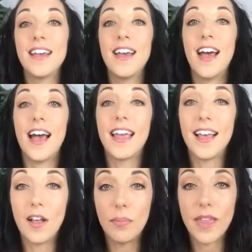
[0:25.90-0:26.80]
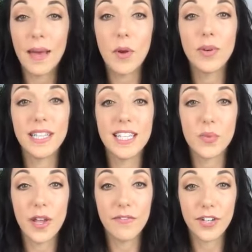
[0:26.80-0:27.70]
I help them release
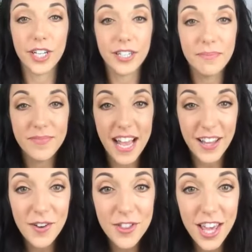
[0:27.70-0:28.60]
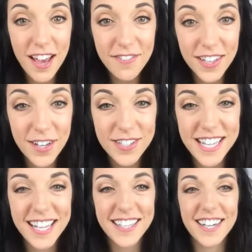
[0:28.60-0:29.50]
weight for good. Hello, Jeff. Hello,
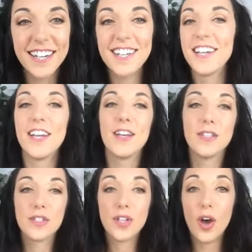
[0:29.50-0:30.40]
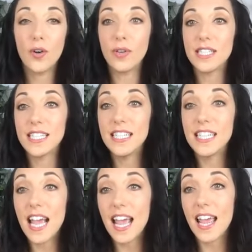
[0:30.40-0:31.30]
Taylor. So
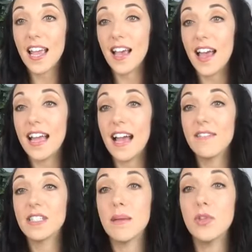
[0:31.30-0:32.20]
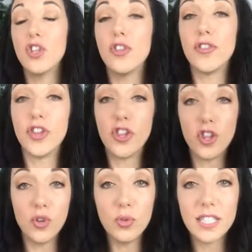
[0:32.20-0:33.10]
today I have some
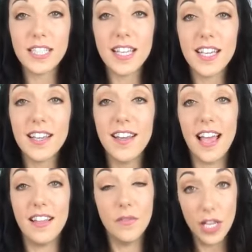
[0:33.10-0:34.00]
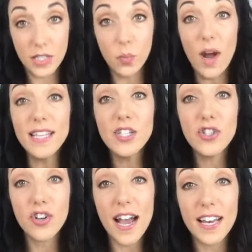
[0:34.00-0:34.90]
juicy, it's one
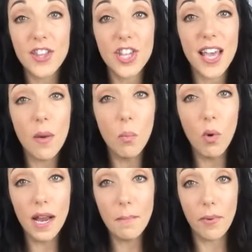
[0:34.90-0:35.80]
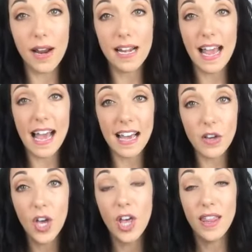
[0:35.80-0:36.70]
strategy and one brain hack
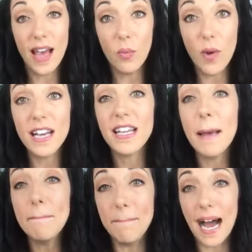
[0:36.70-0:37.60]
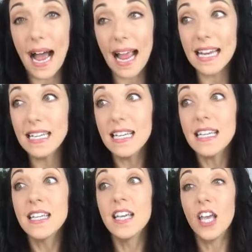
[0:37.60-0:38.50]
that when combined,
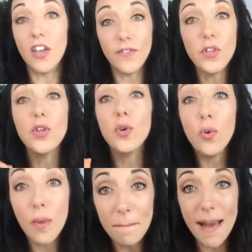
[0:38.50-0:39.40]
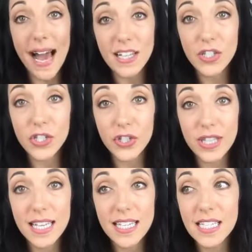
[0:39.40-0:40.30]
if you master
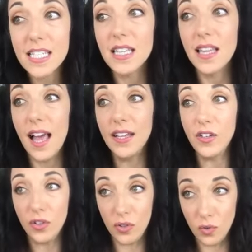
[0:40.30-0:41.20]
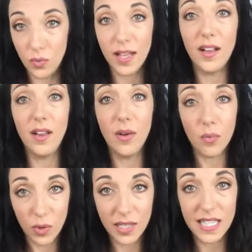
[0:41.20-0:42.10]
this, like you will
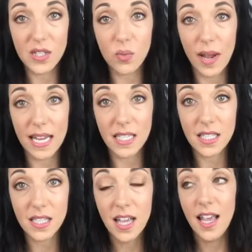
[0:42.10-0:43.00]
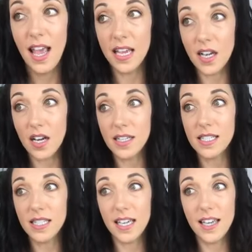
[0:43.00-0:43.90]
release weight. And
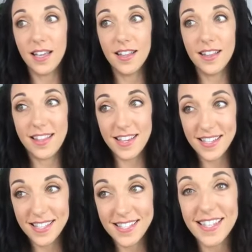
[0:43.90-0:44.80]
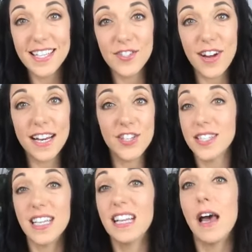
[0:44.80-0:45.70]
honestly, these
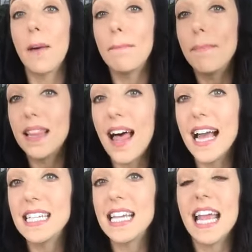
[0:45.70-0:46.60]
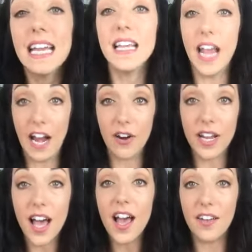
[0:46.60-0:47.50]
strategies can apply to any
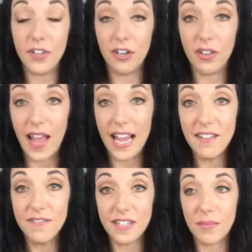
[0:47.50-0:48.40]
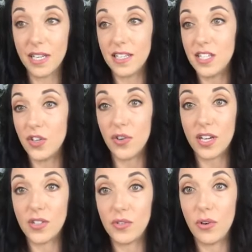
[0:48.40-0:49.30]
area of your life, and I'm going to teach you how
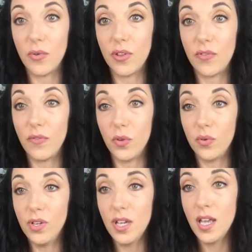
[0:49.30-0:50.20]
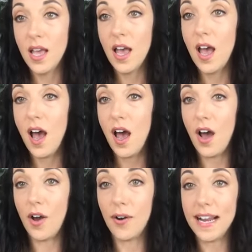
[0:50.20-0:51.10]
to do it with food.
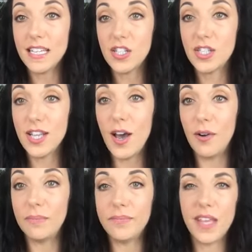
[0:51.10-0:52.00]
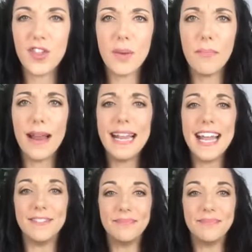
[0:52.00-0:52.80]
All right, so let's jump right in.